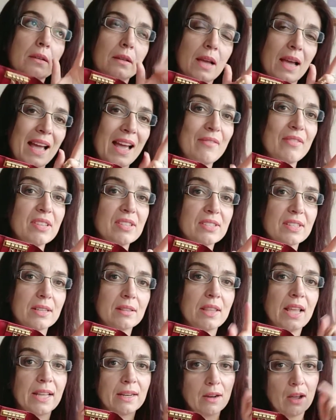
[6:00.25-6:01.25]
Having
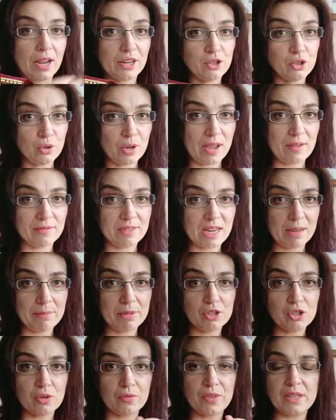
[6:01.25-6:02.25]
said that, I do have
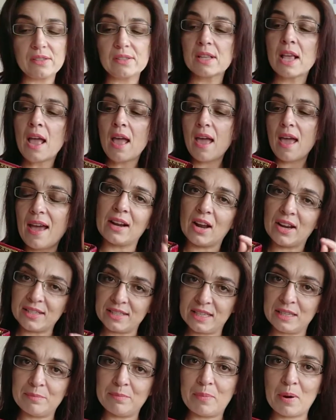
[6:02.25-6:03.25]
damage on this, and I
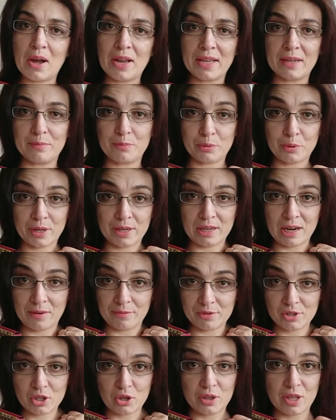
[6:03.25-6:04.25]
did buy it
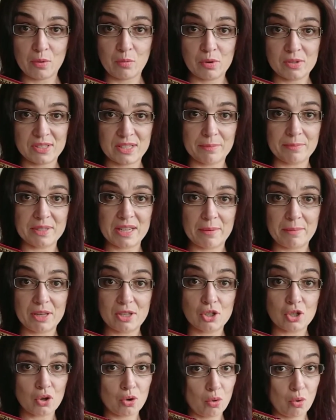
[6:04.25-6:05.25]
pre-loved, so there was some
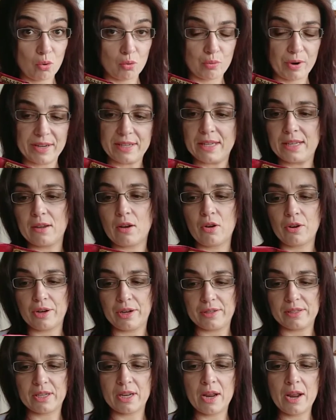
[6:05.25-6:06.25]
damage already on
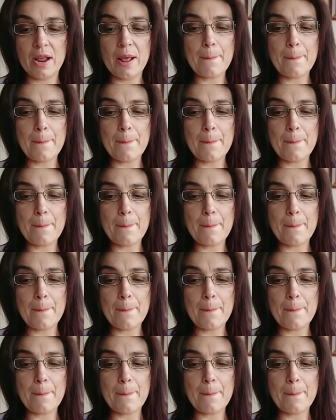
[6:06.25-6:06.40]
it.